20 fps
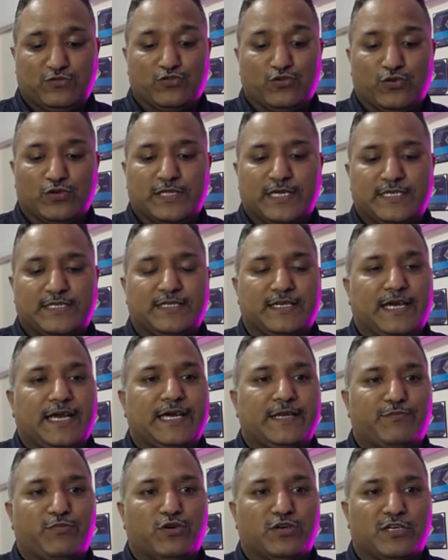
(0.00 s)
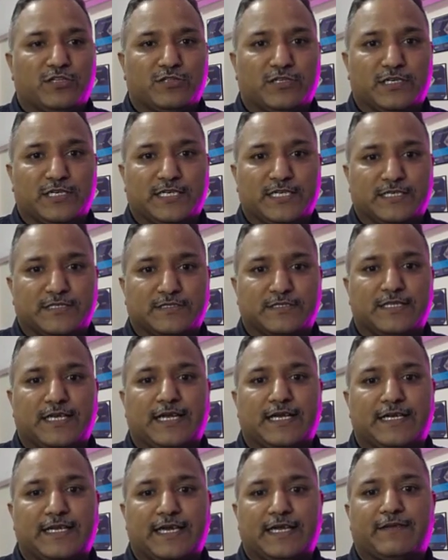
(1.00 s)
that the airport authorities, they
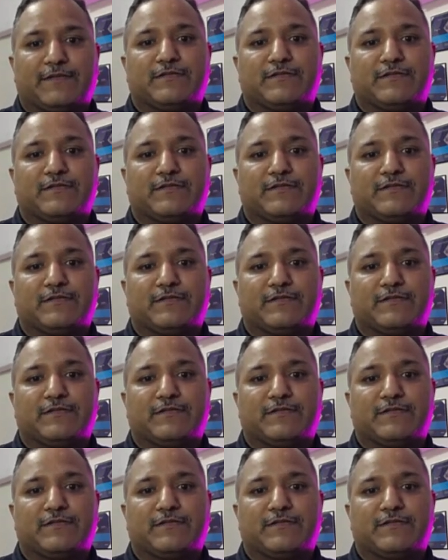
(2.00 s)
take